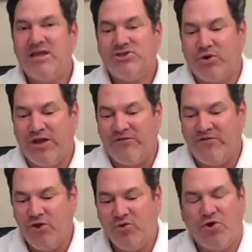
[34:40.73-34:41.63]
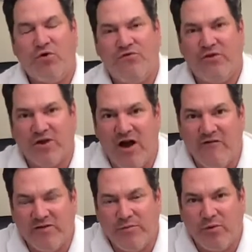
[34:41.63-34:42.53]
So if you don't feel
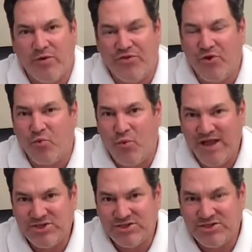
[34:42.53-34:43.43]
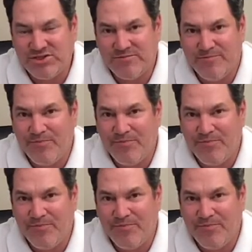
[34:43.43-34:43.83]
comfortable with your wedges,